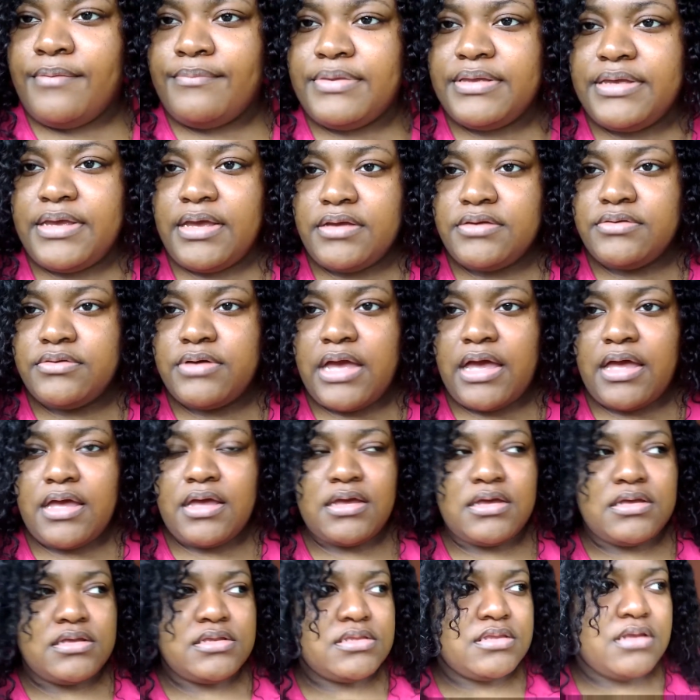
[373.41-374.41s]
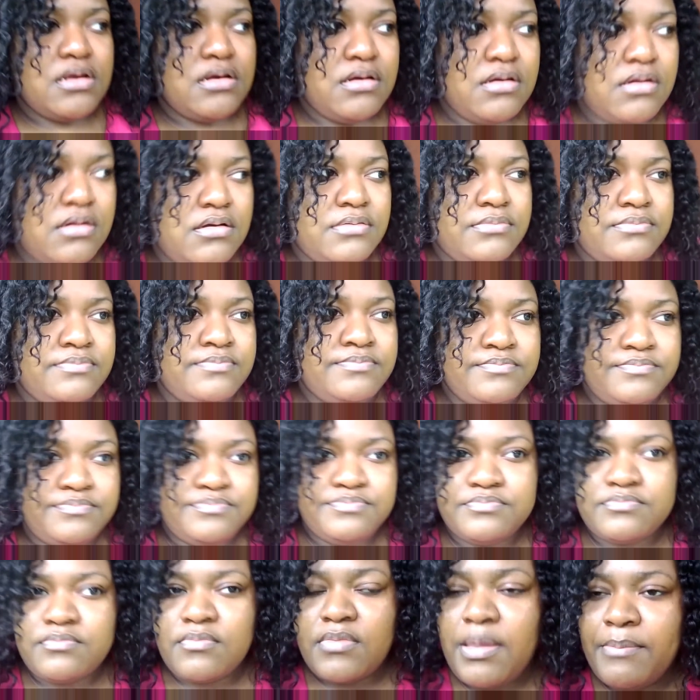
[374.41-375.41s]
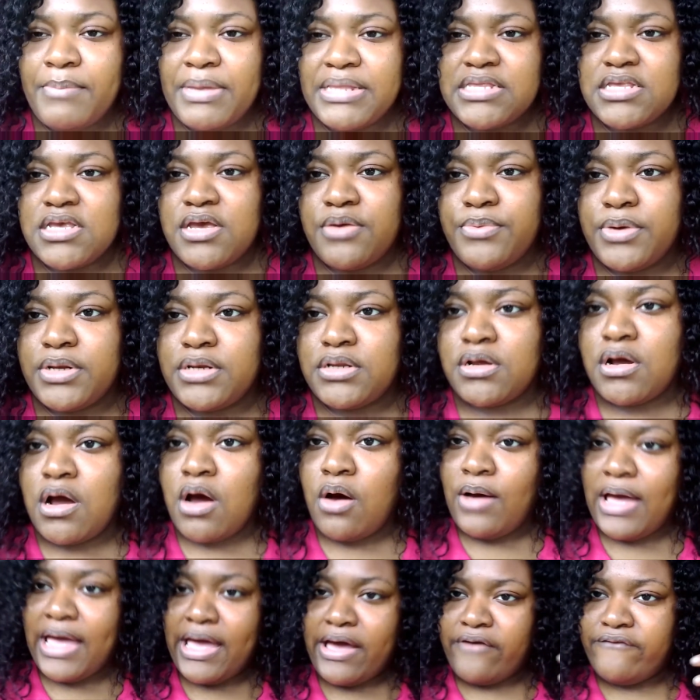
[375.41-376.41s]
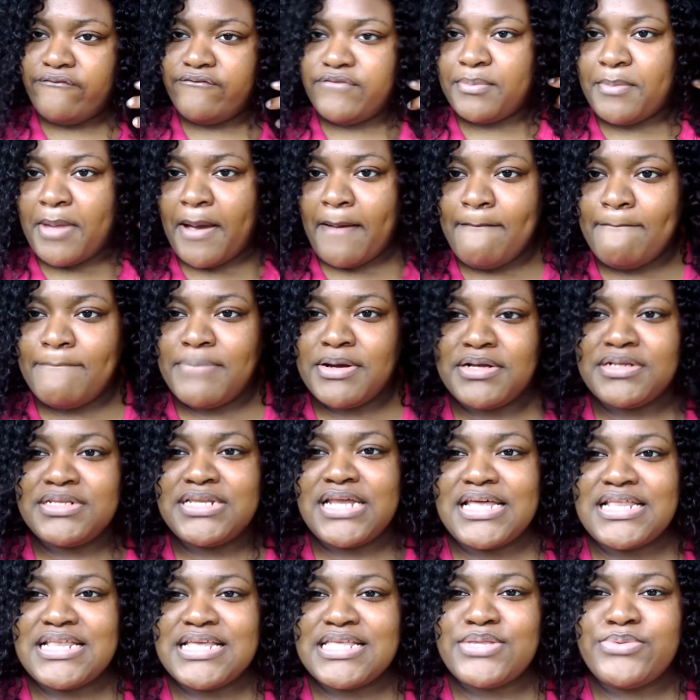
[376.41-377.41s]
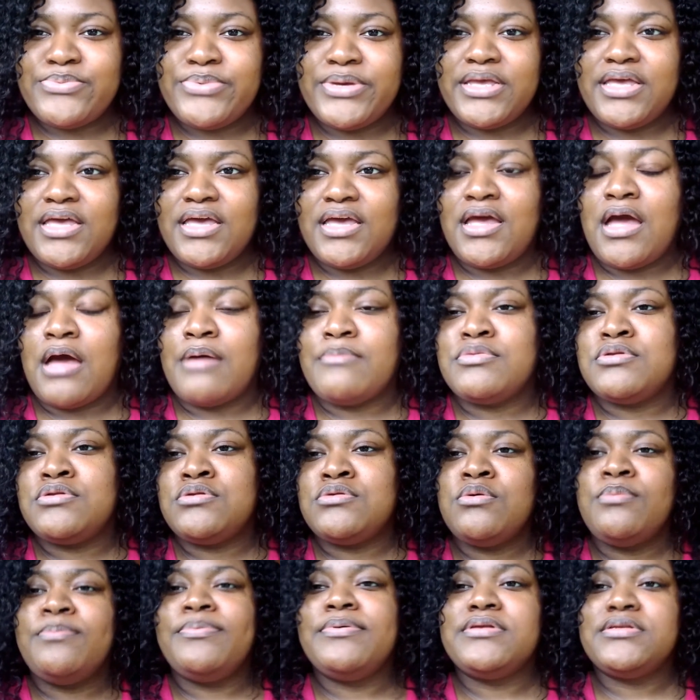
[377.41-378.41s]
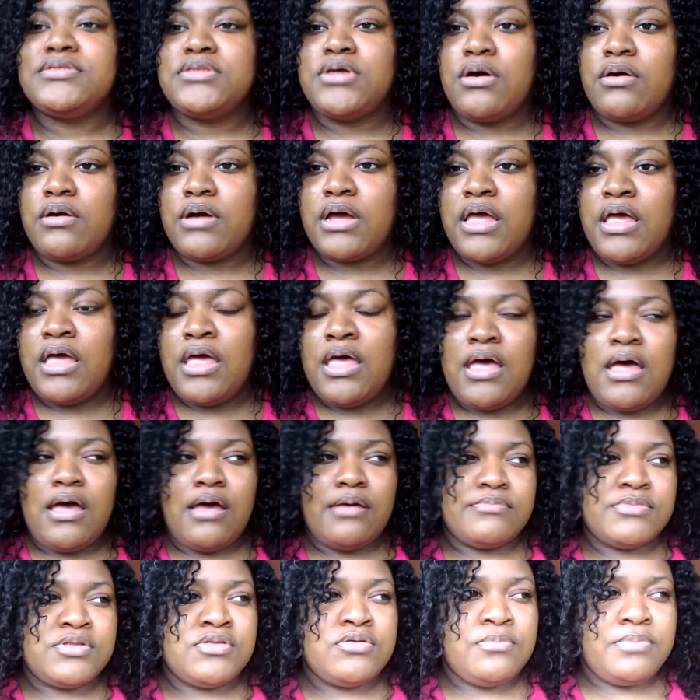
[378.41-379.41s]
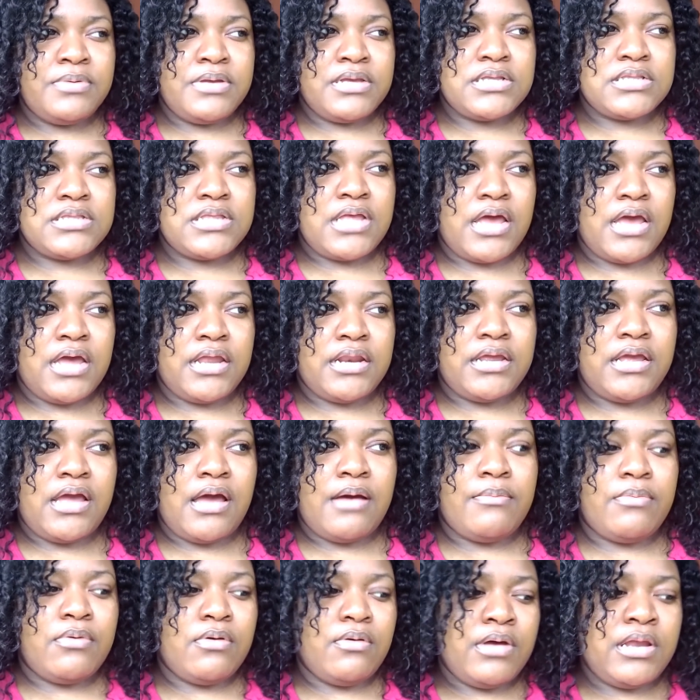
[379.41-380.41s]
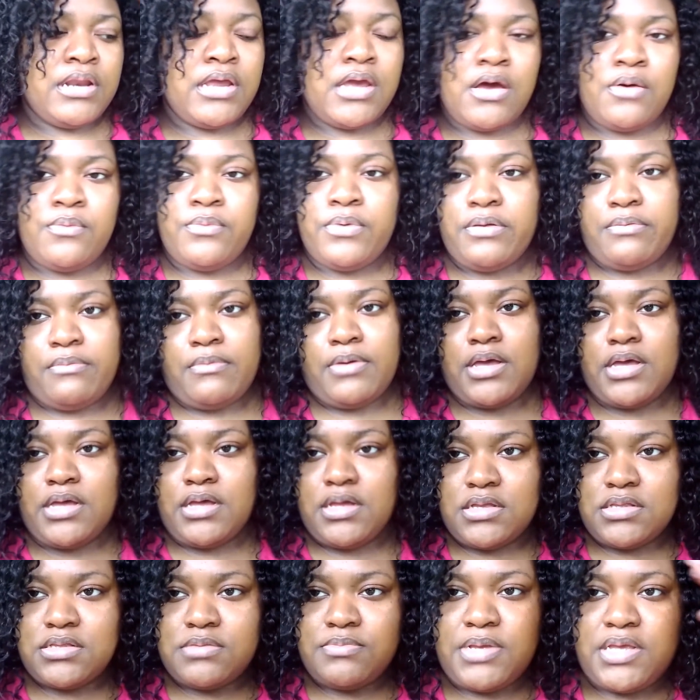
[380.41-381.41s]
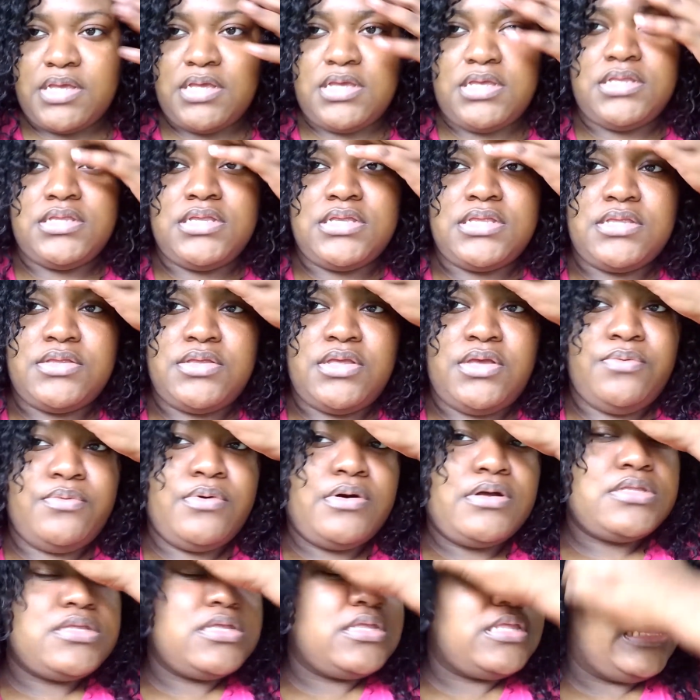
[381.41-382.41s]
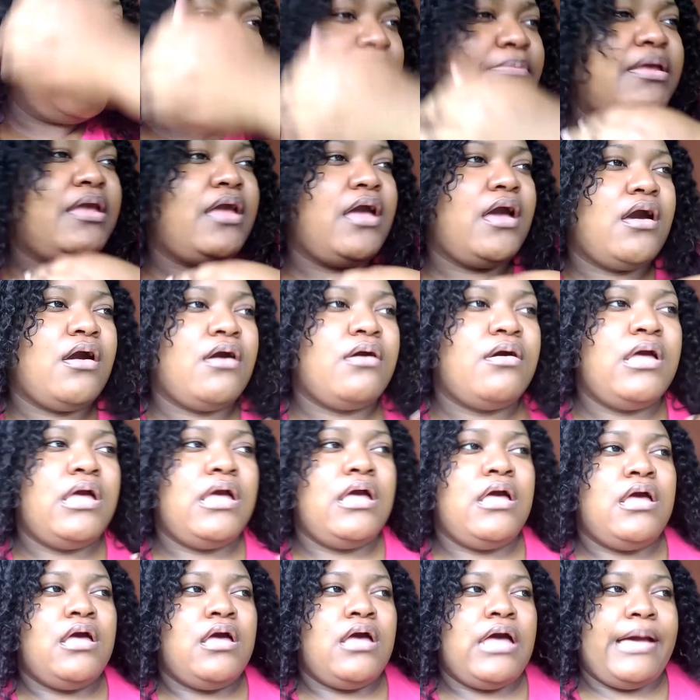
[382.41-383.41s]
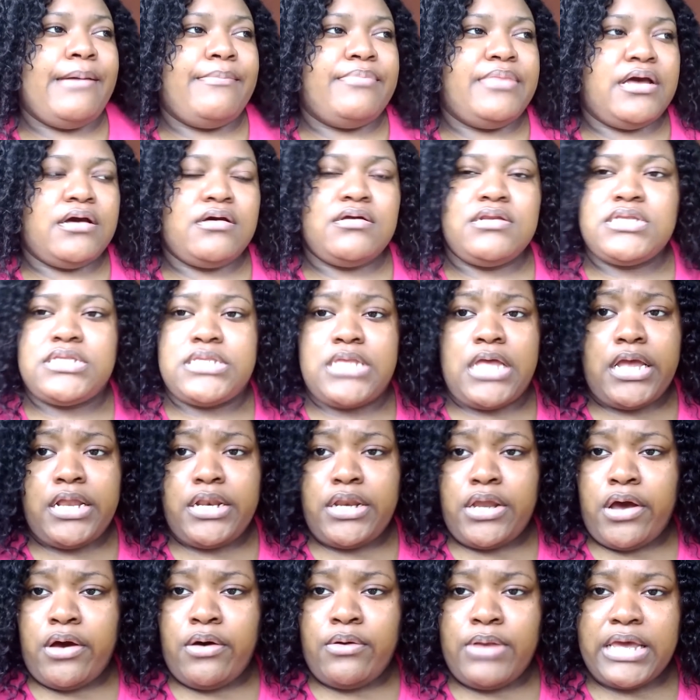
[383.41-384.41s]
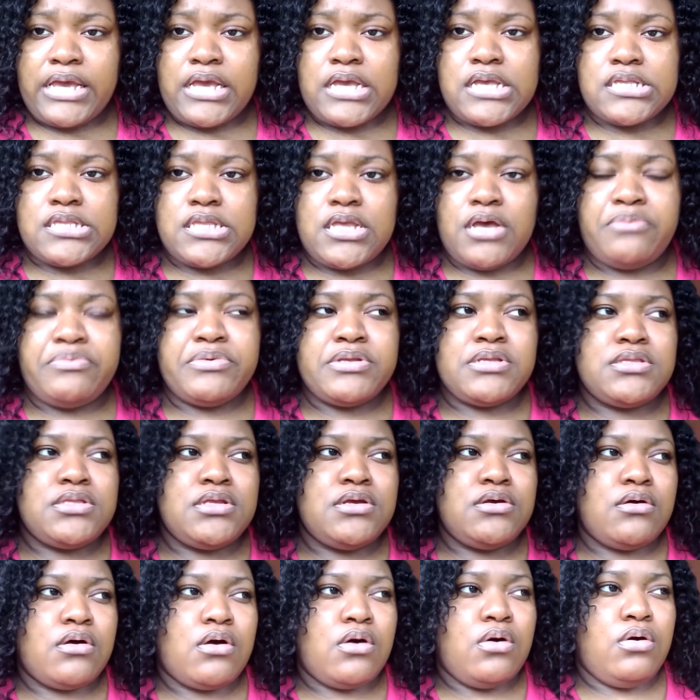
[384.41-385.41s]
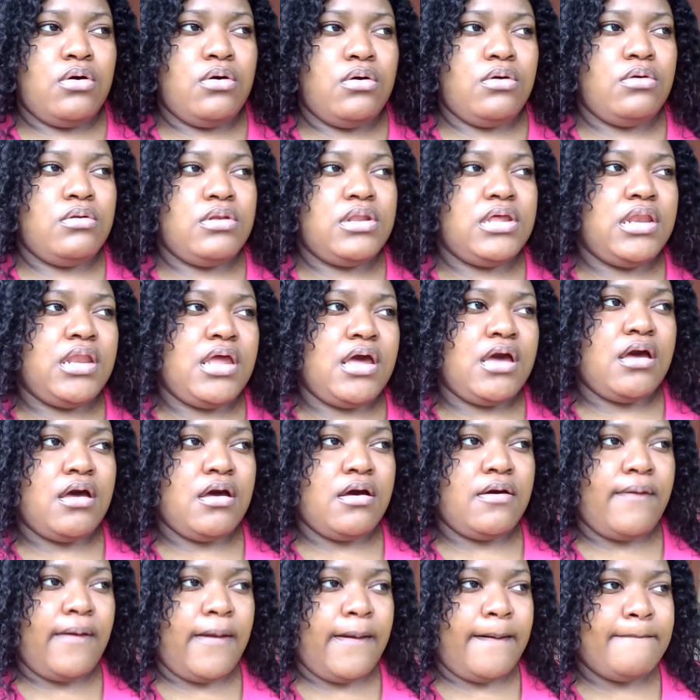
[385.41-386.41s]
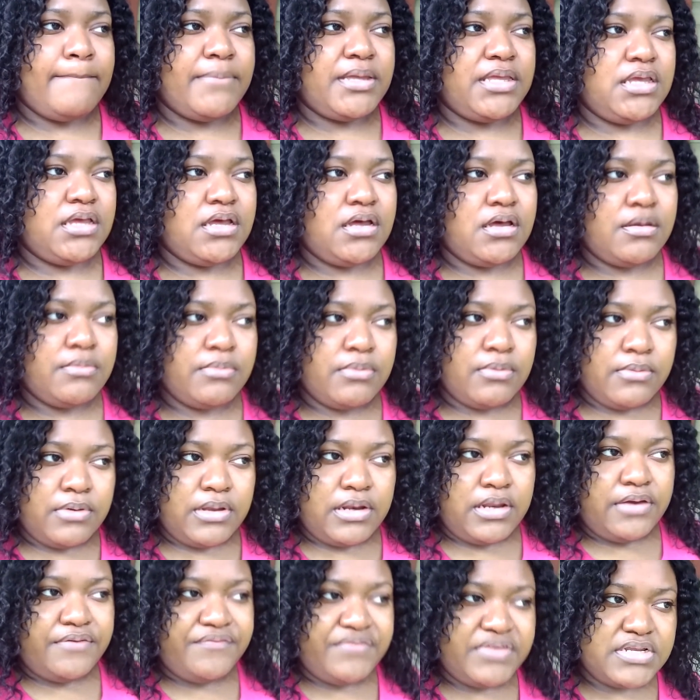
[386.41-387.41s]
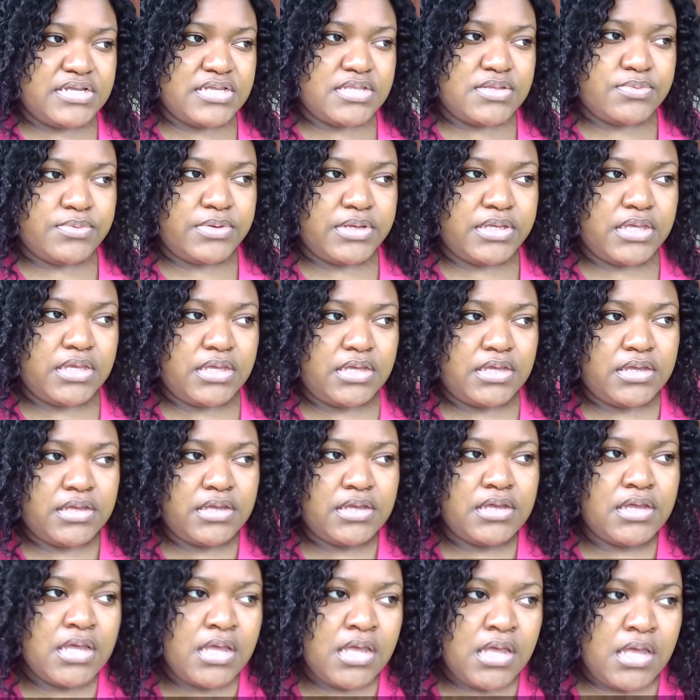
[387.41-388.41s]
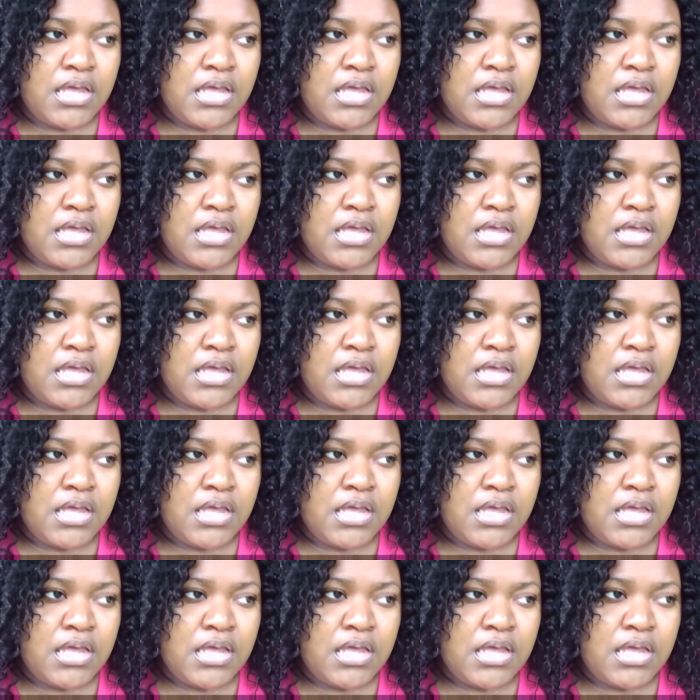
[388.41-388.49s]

But yeah, you guys, um, I'm about to get ready to go out for my birthday this weekend. I'm super stoked. I'm super excited. I'm going out with my husband. He just he wants to take me out. I'm not gonna say no. Like I said, we still cool and all. But yeah, I'm going out for this weekend.